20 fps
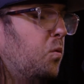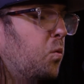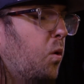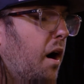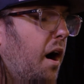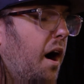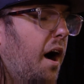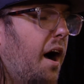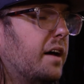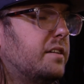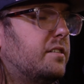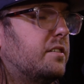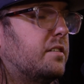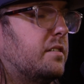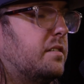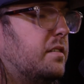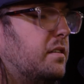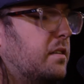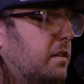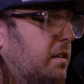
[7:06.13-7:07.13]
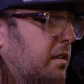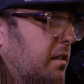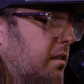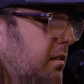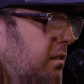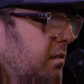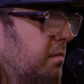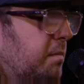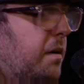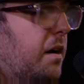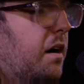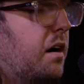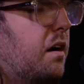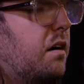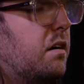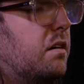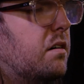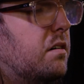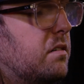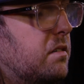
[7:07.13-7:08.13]
watched them
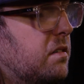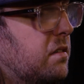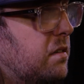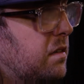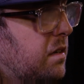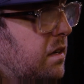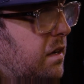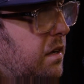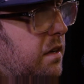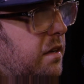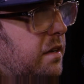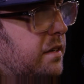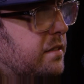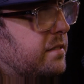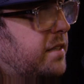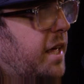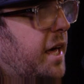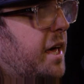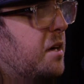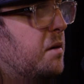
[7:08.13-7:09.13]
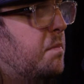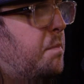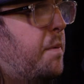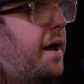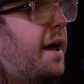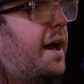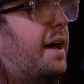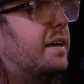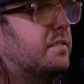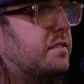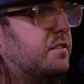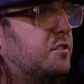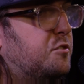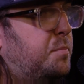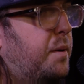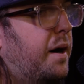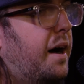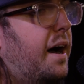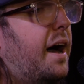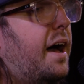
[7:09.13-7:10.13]
all as they passed us
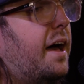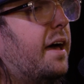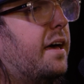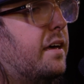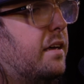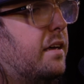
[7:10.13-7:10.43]
by,